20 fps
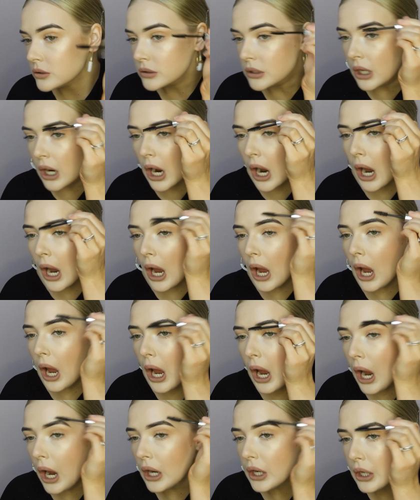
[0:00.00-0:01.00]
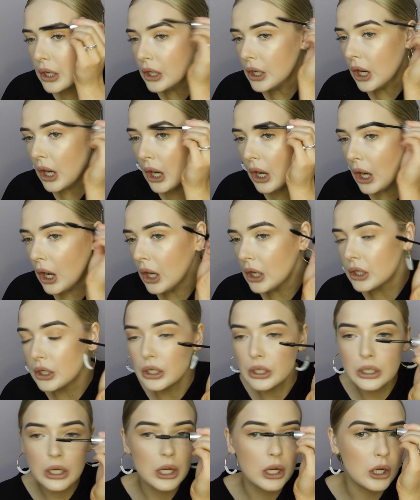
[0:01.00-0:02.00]
hey, yeah,
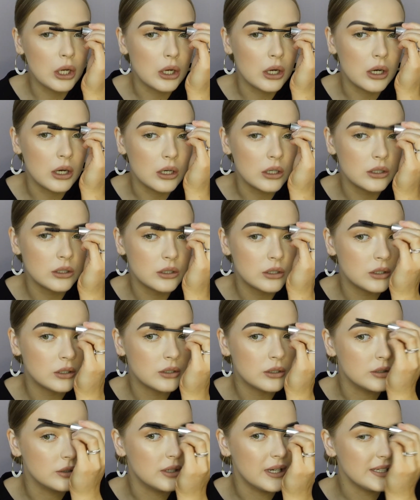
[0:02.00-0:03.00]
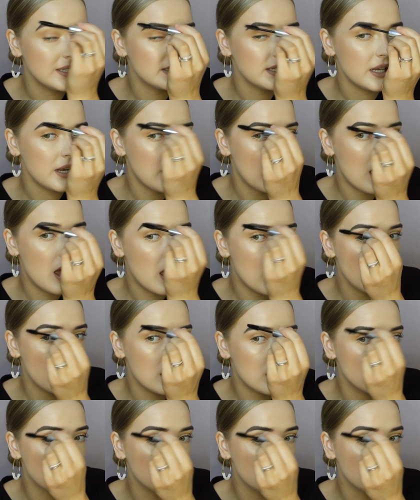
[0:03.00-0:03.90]
yeah. I said, hey,